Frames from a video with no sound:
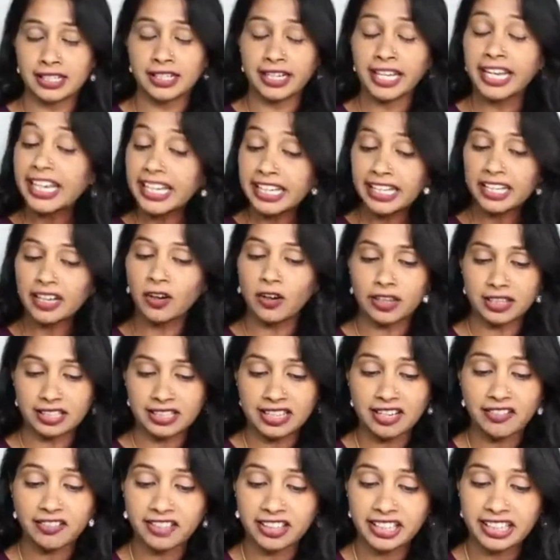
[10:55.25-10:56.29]
hing or
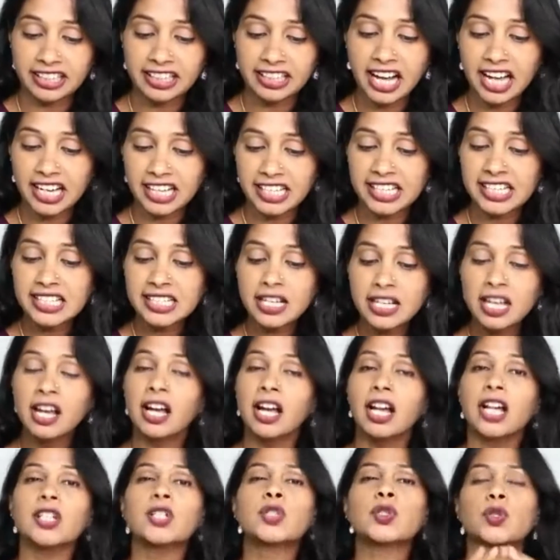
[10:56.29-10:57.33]
Asafetida is
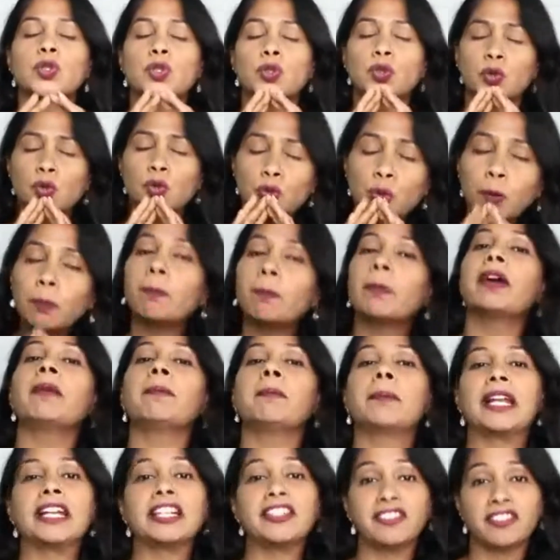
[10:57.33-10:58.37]
it's super
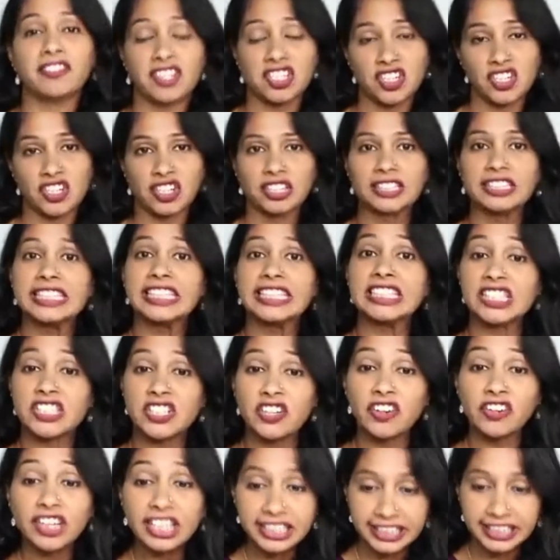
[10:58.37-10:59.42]
beneficial in
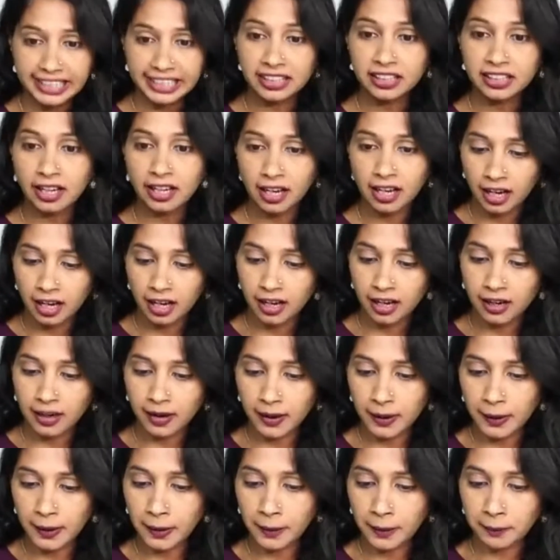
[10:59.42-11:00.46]
treating
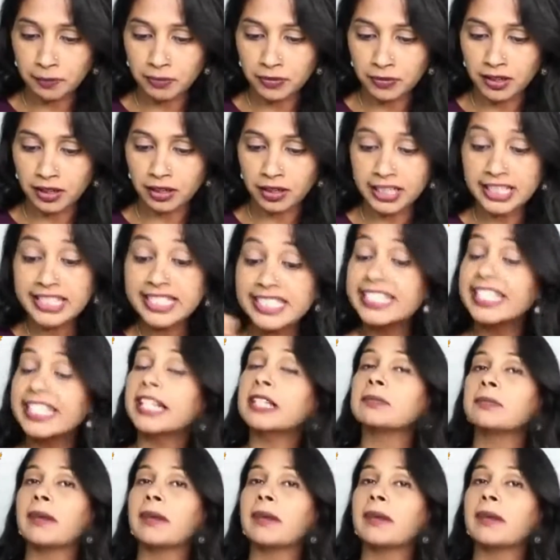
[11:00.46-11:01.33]
insect